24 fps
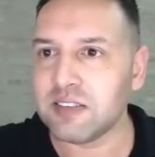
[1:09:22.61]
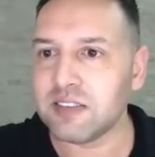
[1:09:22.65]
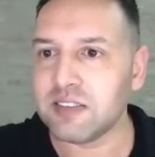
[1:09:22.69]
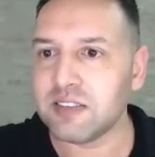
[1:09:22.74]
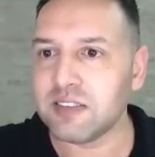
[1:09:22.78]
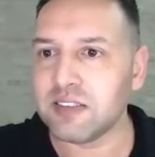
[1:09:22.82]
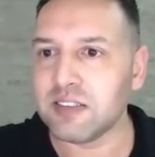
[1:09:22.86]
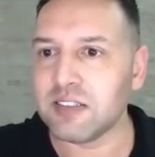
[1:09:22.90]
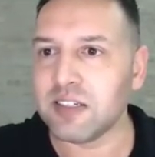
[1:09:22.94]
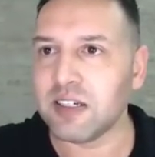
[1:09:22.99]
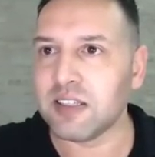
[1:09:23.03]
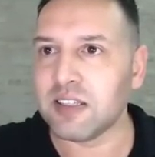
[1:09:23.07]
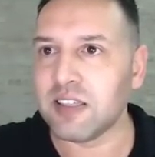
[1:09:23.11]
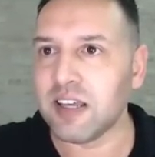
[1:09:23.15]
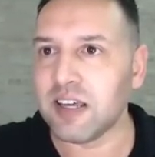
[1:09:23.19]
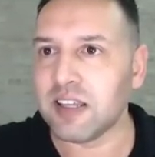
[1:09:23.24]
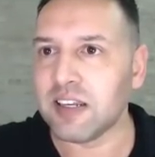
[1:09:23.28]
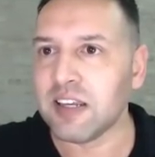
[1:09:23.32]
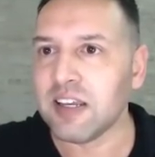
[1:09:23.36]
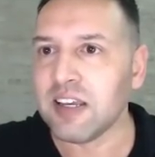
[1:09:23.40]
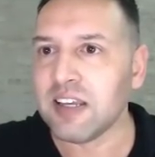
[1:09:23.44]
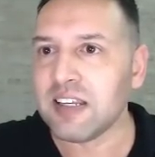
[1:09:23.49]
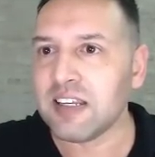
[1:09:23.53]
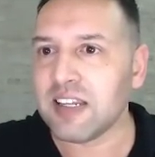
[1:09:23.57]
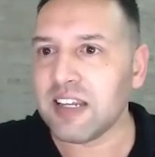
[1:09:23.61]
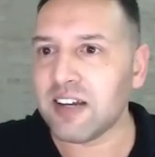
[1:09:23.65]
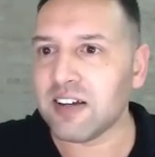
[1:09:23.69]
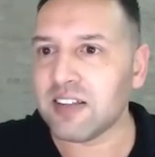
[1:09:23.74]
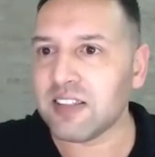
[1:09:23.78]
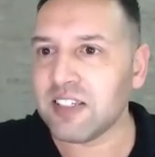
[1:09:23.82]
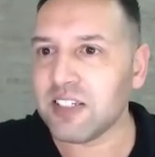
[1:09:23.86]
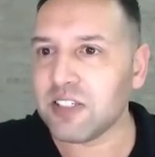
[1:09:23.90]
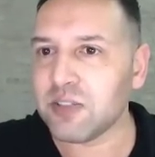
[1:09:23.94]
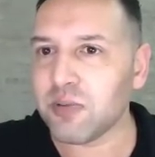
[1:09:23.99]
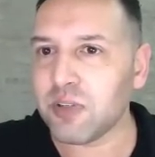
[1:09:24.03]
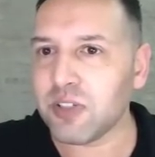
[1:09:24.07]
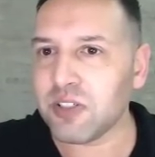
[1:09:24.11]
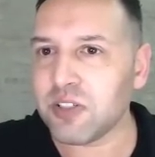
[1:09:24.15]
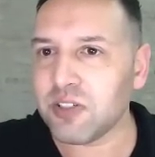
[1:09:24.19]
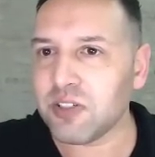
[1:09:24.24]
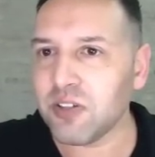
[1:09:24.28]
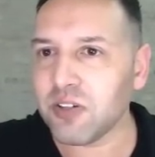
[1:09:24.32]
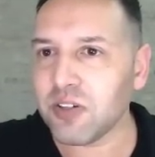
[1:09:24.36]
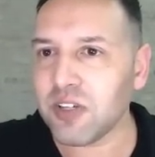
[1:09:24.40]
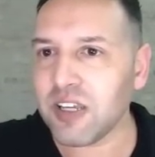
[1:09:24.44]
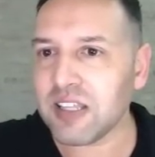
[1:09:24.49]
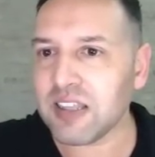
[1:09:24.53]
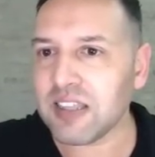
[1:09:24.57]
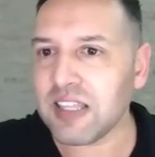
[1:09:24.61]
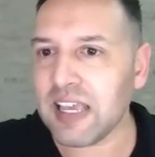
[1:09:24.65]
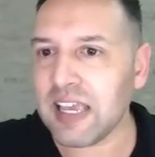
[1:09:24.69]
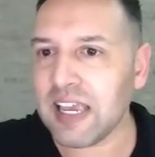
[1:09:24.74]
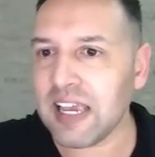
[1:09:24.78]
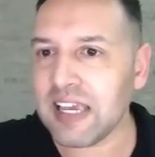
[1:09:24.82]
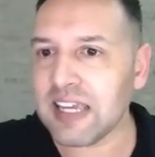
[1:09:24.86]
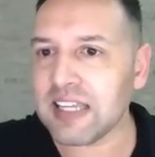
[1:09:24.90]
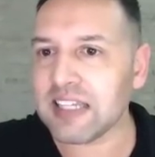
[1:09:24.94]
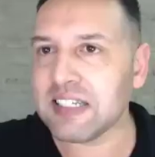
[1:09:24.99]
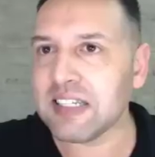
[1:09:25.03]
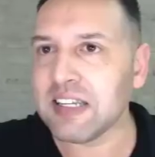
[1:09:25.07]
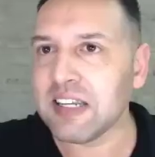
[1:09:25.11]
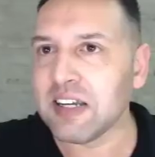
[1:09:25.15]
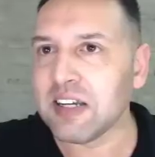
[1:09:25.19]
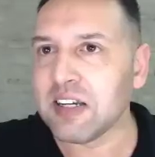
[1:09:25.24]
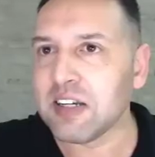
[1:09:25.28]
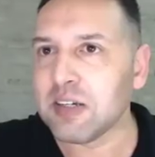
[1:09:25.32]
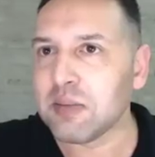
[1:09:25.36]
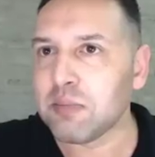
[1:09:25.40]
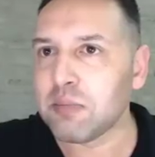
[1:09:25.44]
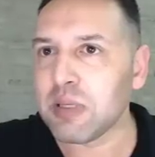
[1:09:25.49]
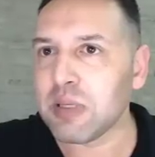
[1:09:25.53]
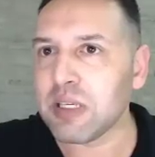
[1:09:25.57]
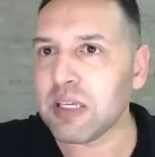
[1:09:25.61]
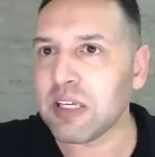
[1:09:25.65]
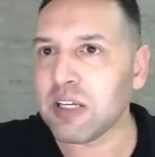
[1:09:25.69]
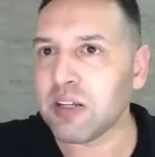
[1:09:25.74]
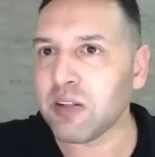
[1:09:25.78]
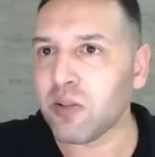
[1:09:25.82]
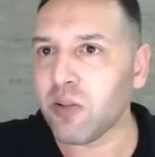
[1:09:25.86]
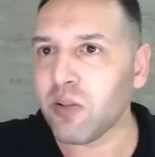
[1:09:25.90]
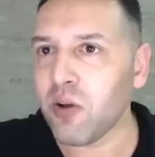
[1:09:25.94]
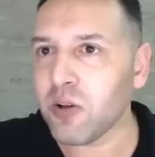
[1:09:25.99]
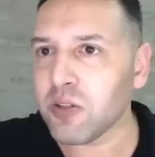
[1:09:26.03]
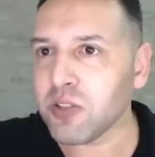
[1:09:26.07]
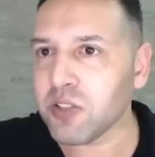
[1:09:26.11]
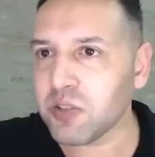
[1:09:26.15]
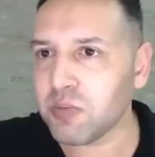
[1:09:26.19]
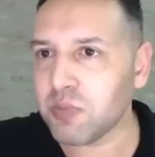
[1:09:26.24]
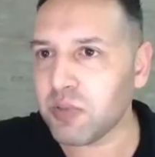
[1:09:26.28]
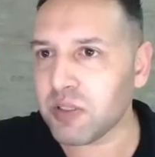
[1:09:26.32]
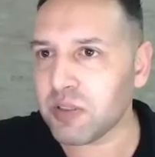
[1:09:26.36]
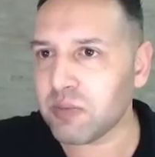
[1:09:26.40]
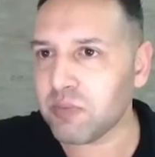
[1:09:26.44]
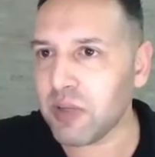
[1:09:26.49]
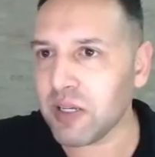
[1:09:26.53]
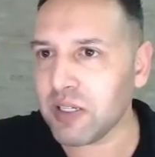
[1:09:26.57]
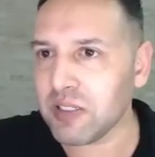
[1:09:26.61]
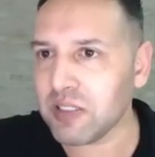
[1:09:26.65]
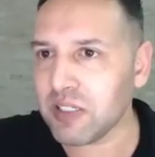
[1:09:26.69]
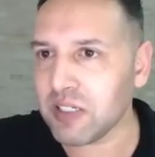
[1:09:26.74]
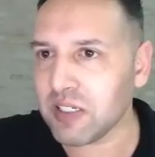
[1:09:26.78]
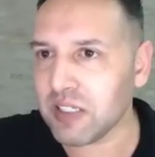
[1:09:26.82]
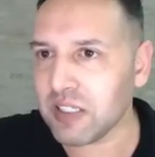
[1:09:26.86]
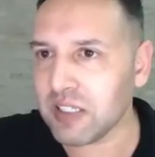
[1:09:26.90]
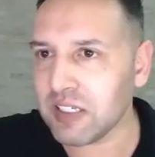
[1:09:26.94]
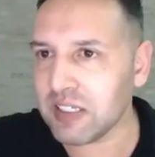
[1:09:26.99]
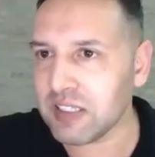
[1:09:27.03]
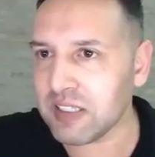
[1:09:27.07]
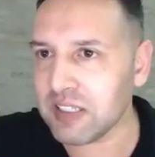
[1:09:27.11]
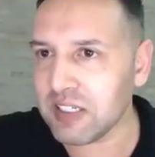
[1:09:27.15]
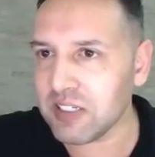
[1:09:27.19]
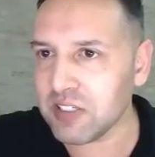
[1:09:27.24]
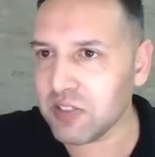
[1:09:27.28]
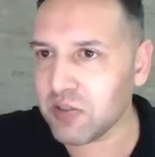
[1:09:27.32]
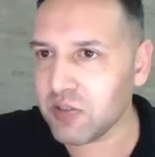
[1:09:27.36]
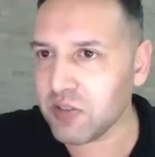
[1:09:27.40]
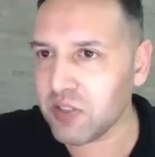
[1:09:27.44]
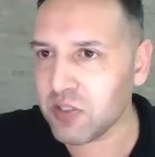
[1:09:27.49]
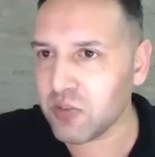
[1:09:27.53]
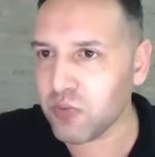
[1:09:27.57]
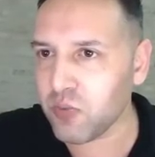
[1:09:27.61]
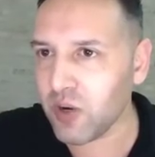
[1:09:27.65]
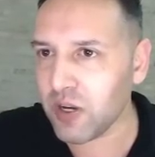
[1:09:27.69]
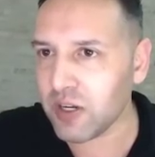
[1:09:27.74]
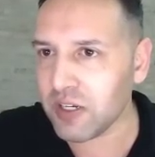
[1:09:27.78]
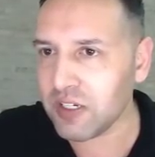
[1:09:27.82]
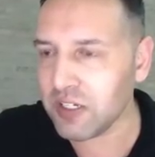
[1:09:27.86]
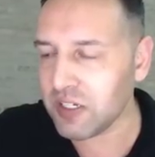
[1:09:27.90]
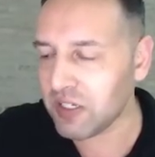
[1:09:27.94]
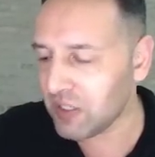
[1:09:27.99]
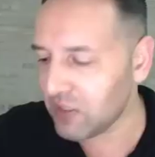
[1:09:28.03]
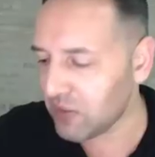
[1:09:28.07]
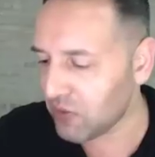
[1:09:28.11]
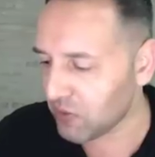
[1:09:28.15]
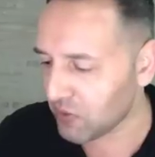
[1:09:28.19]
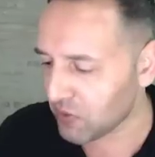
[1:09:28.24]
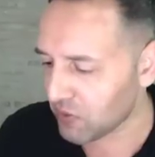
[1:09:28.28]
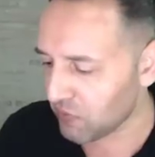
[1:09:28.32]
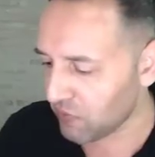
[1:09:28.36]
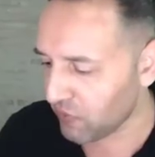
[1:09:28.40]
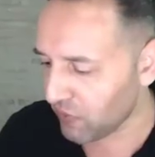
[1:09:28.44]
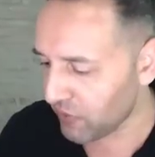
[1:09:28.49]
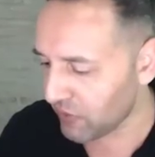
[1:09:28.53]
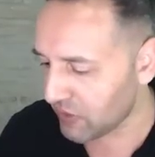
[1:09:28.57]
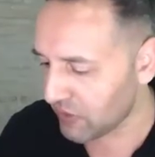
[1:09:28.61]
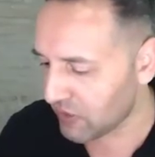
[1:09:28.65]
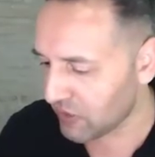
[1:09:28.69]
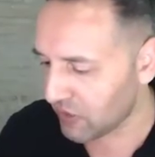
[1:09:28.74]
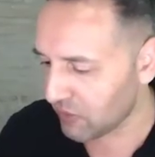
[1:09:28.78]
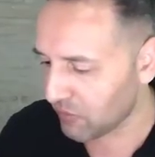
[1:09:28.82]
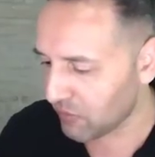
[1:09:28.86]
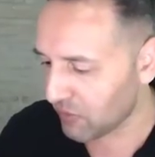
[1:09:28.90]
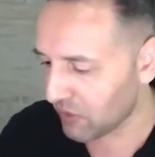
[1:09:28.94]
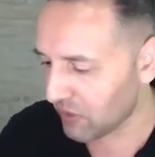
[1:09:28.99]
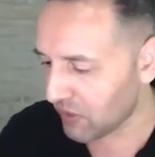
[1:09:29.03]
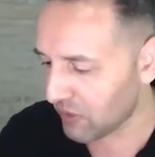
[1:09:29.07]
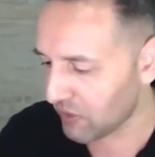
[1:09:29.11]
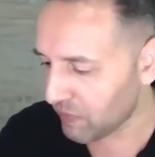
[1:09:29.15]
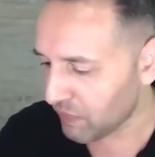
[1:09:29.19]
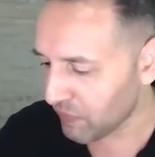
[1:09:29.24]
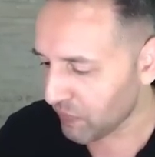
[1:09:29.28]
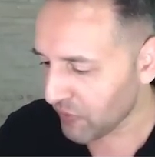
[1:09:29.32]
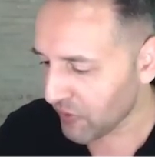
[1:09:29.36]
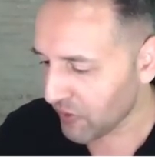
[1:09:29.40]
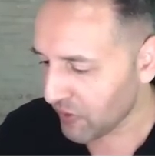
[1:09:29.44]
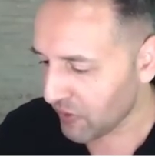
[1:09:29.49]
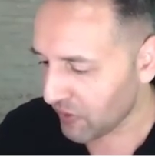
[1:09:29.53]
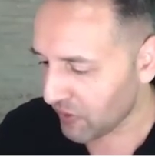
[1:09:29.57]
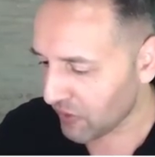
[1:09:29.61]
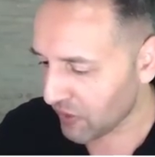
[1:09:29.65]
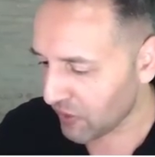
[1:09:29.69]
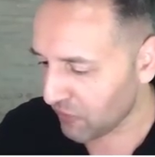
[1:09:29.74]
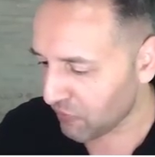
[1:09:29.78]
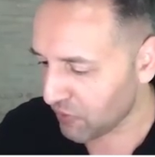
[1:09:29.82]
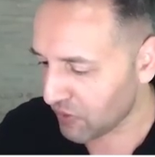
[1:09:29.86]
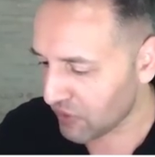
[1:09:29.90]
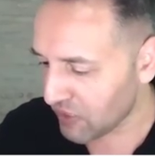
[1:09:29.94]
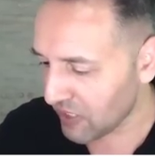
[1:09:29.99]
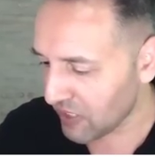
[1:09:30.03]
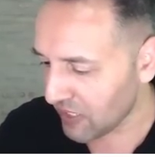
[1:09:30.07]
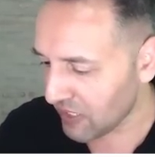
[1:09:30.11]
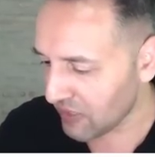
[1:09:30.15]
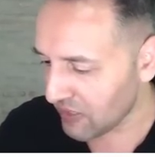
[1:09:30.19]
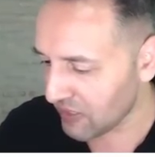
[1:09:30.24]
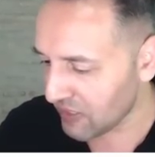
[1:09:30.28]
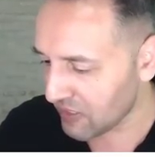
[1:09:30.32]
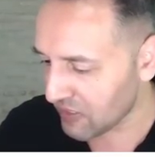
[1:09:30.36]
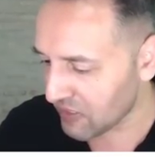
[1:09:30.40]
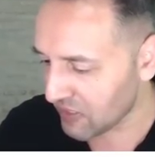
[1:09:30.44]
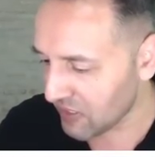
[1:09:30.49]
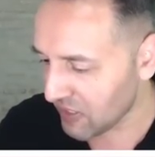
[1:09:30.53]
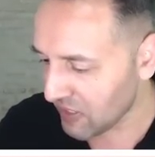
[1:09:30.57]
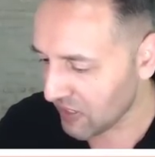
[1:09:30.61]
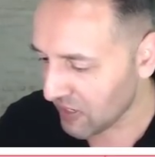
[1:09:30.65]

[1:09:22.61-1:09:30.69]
you get that. Now in these ones, you don't get the head being lost, but basically this one here looks very similar. Okay, if we take this